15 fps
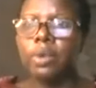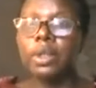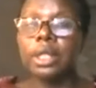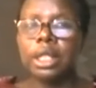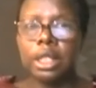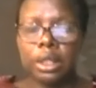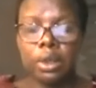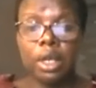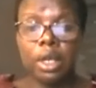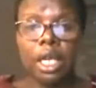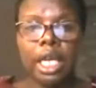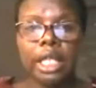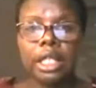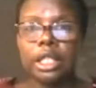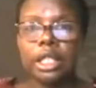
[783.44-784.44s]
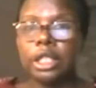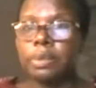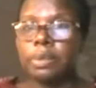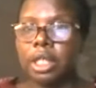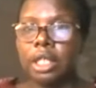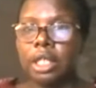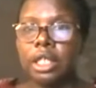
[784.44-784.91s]
disorganized, and this
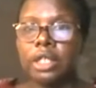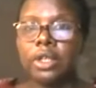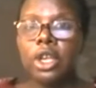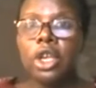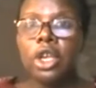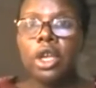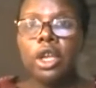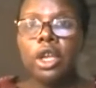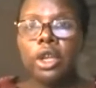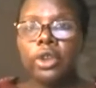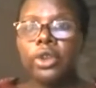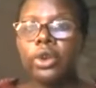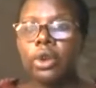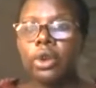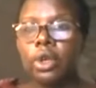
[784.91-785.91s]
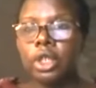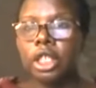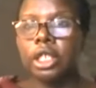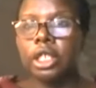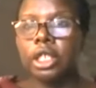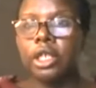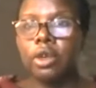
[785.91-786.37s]
patient is
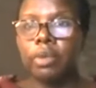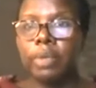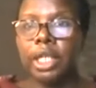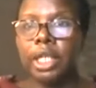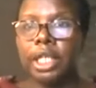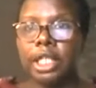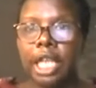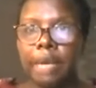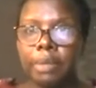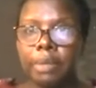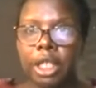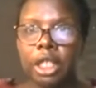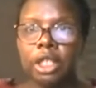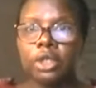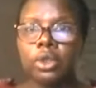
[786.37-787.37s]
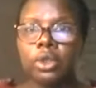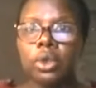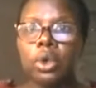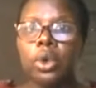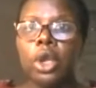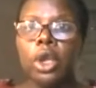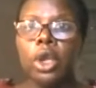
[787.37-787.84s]
neurologically completely damaged.
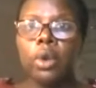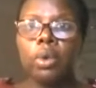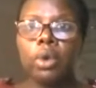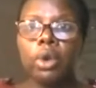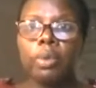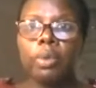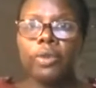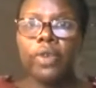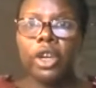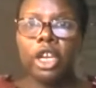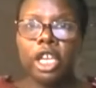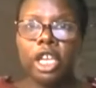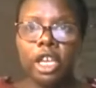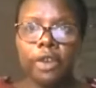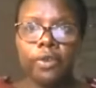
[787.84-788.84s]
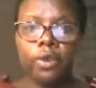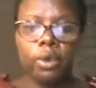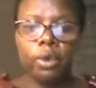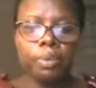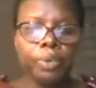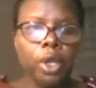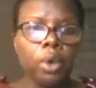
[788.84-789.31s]
So we want to be very careful.
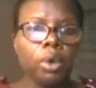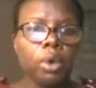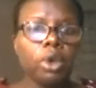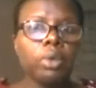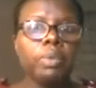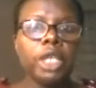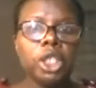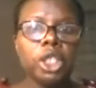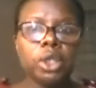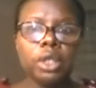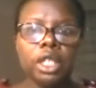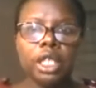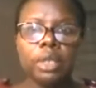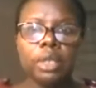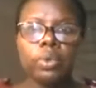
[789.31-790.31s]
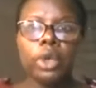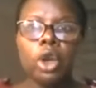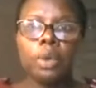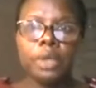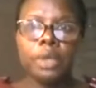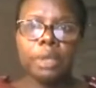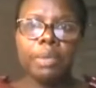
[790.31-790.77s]
We want to make sure that we
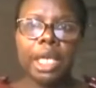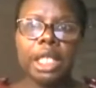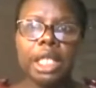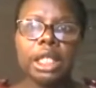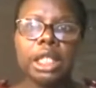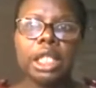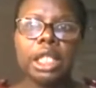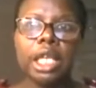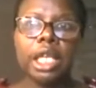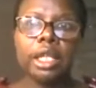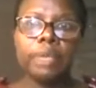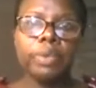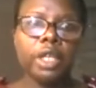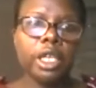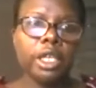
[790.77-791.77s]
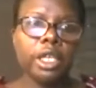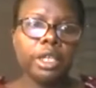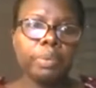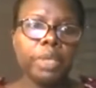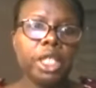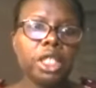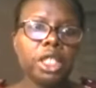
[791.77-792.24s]
optimize the
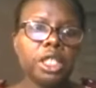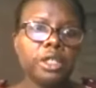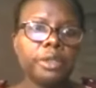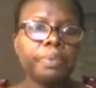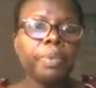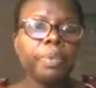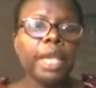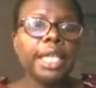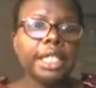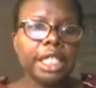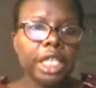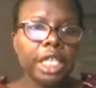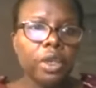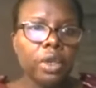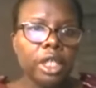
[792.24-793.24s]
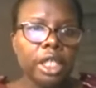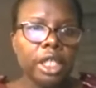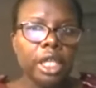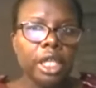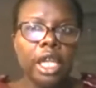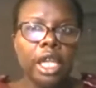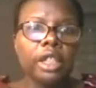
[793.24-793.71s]
patient. Secondly,
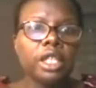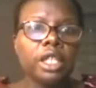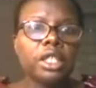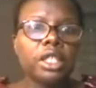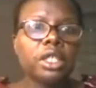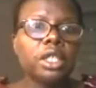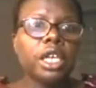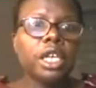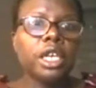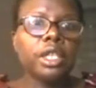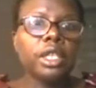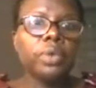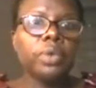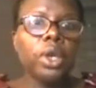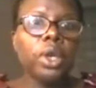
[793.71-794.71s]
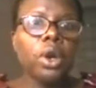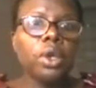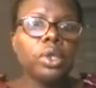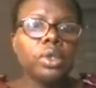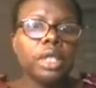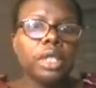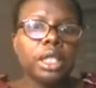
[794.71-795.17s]
we all
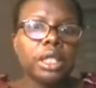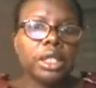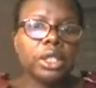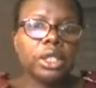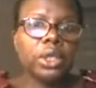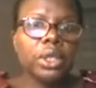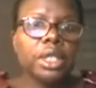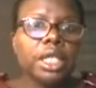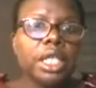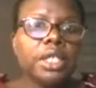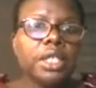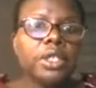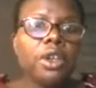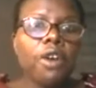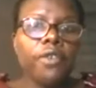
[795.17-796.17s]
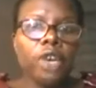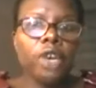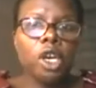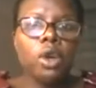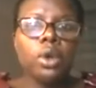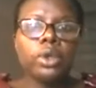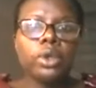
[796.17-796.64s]
know that the success of a
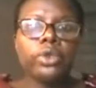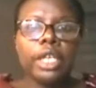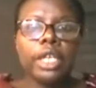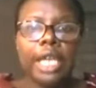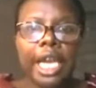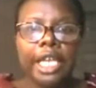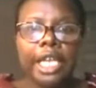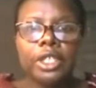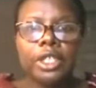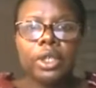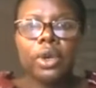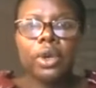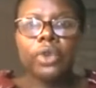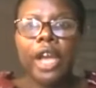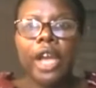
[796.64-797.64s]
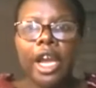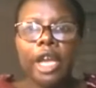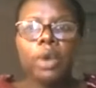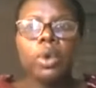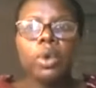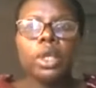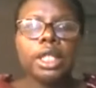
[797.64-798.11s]
code relies on high
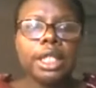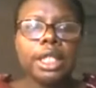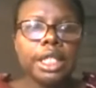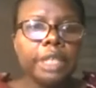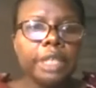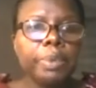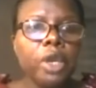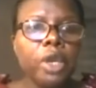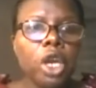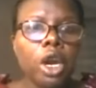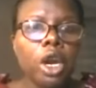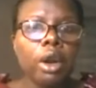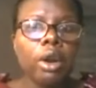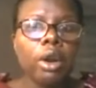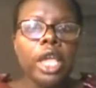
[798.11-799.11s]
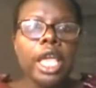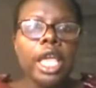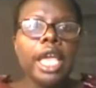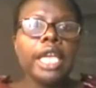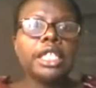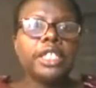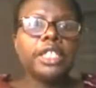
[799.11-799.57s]
quality CPR
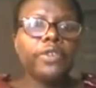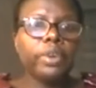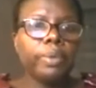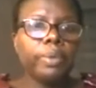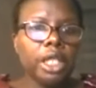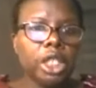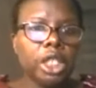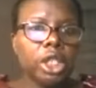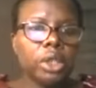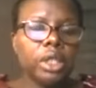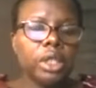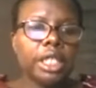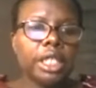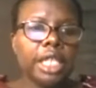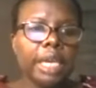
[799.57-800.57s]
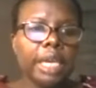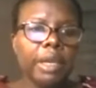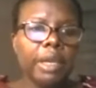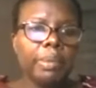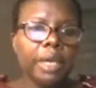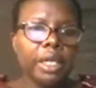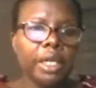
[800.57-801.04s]
and defibrillation in a timely
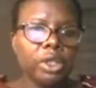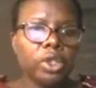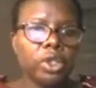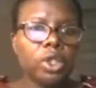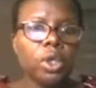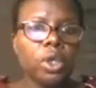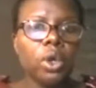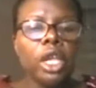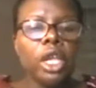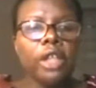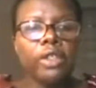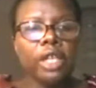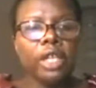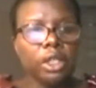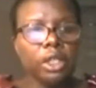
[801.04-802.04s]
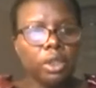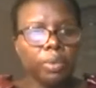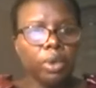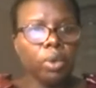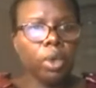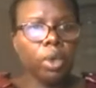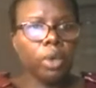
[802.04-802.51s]
manner. So that is
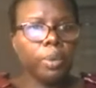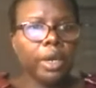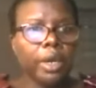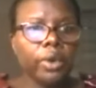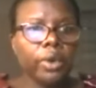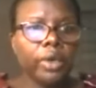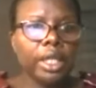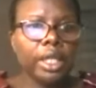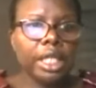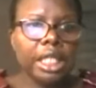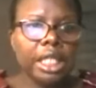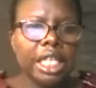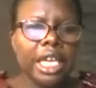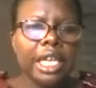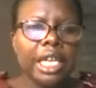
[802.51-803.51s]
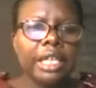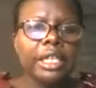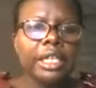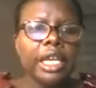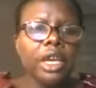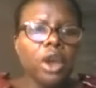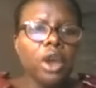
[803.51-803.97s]
something we want to prioritize. And
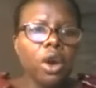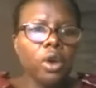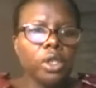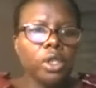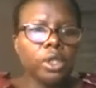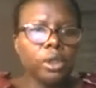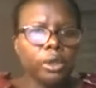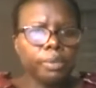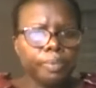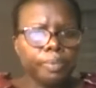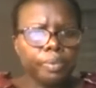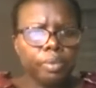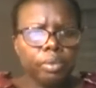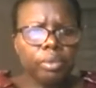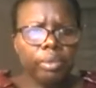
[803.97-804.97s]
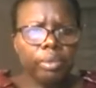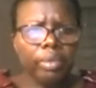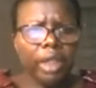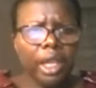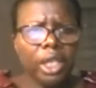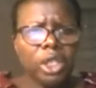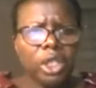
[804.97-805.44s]
also,
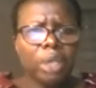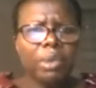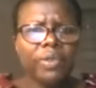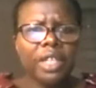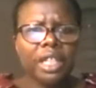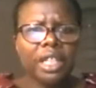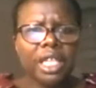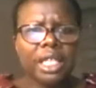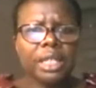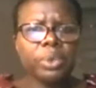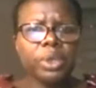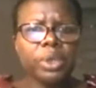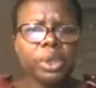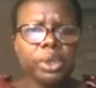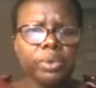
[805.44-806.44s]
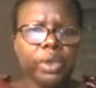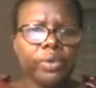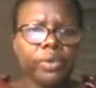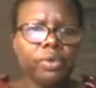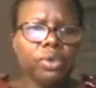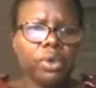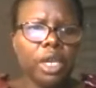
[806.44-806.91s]
some of the things which
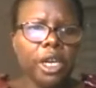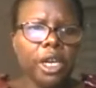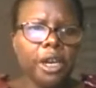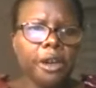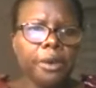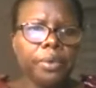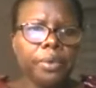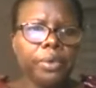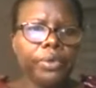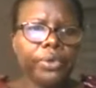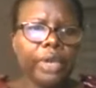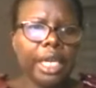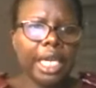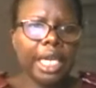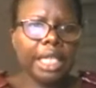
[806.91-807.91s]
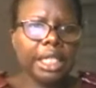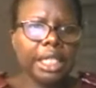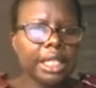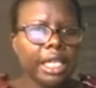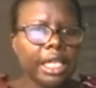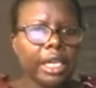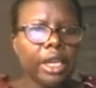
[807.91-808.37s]
we've realized
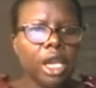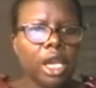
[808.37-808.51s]
is that